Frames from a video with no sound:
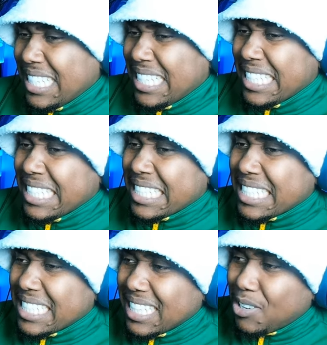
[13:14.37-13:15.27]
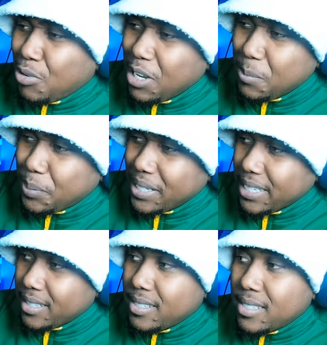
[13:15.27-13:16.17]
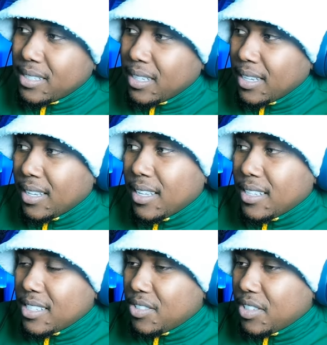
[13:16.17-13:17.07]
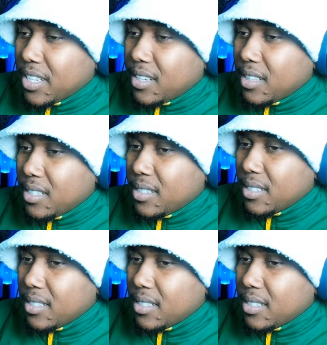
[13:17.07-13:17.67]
Eesh, the creepiness. It's ridiculous.